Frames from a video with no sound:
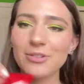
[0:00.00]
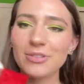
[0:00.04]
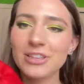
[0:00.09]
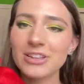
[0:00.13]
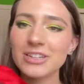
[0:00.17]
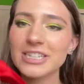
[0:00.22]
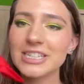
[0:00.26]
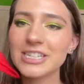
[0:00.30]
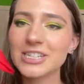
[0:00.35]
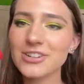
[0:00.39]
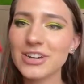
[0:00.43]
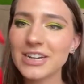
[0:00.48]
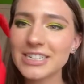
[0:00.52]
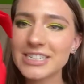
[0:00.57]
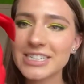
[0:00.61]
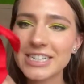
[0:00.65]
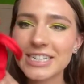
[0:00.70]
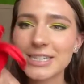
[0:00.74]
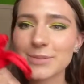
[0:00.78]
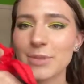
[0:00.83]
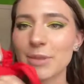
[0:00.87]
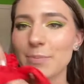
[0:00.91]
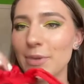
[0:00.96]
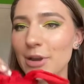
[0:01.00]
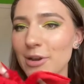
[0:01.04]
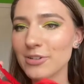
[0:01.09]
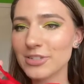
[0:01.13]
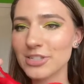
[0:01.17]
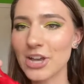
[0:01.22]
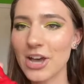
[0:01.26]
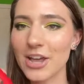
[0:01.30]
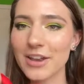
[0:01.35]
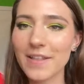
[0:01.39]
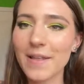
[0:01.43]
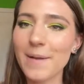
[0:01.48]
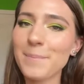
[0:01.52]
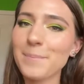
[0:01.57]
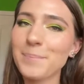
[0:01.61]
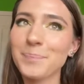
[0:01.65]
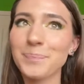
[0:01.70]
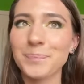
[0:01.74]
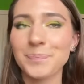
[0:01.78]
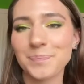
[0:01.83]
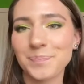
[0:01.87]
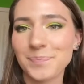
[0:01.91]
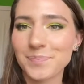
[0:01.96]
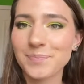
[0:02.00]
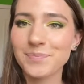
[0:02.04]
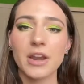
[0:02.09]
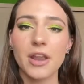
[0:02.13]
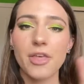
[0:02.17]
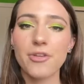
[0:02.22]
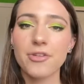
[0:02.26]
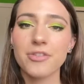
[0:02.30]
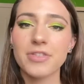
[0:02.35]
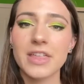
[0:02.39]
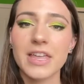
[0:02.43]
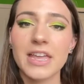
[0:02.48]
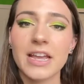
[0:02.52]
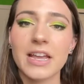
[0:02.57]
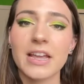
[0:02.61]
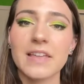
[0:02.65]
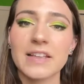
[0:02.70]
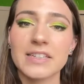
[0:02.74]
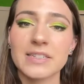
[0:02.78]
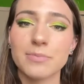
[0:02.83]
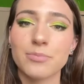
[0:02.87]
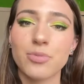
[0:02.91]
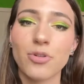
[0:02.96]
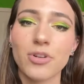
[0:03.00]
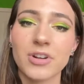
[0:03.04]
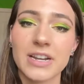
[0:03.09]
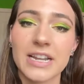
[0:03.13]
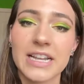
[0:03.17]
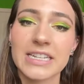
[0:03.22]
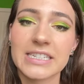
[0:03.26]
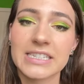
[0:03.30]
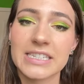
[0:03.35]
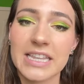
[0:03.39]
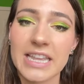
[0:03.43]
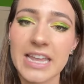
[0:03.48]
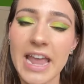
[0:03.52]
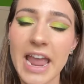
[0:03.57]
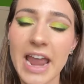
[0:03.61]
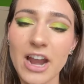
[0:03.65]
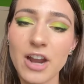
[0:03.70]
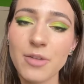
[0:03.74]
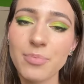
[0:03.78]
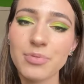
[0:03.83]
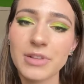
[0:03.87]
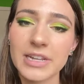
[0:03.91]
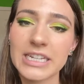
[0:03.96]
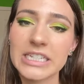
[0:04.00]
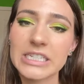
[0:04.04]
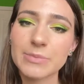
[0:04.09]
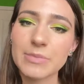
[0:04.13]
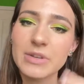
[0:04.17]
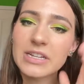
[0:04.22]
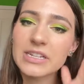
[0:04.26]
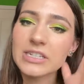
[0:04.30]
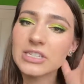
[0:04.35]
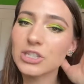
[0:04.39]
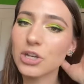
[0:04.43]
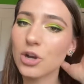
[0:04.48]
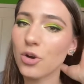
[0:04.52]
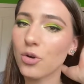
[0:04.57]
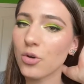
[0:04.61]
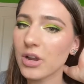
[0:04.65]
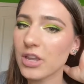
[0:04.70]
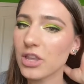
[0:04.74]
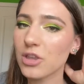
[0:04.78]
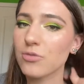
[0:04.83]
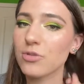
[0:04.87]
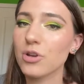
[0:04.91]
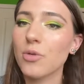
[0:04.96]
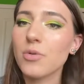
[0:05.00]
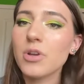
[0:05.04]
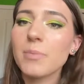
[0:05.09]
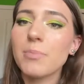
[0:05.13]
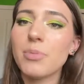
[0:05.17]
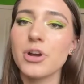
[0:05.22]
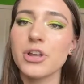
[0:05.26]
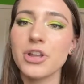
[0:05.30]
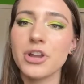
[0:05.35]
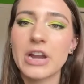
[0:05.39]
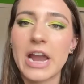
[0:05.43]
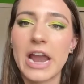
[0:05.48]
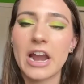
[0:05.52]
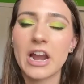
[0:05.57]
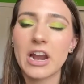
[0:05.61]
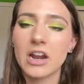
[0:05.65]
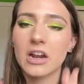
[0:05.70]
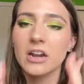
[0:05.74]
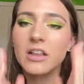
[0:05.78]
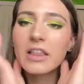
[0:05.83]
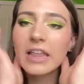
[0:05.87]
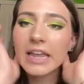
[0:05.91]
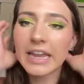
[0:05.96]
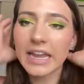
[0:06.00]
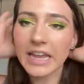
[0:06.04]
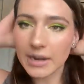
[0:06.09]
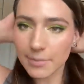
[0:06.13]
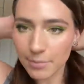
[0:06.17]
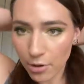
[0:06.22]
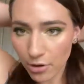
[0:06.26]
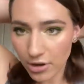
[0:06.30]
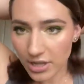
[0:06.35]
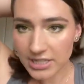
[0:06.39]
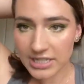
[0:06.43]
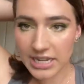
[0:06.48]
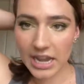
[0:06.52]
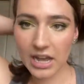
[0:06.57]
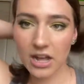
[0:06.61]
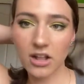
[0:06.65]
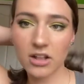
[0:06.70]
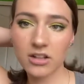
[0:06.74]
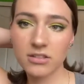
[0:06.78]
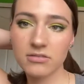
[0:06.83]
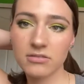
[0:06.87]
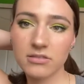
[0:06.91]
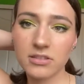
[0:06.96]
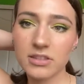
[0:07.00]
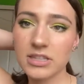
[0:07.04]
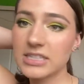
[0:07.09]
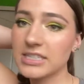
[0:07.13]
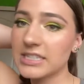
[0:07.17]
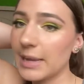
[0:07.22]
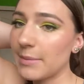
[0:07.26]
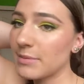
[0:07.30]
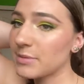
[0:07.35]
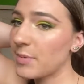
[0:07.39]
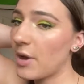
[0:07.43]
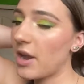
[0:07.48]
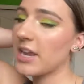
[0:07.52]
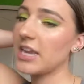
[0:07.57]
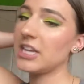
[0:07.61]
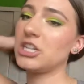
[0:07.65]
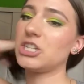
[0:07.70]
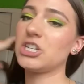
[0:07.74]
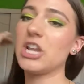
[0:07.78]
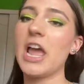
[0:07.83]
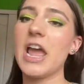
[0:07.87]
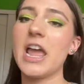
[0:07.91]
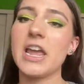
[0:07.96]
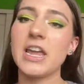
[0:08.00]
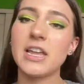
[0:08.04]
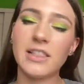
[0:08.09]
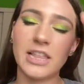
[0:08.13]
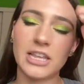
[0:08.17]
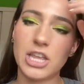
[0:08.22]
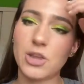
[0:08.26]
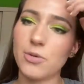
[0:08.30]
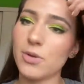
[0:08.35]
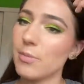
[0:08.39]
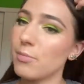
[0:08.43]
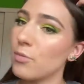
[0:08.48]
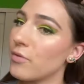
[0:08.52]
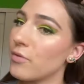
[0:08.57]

little scrunchies with bows on them. Another thing that's important is the hair placement. So you don't want to put your hair like in a ponytail the same spot each day. Like, you want to move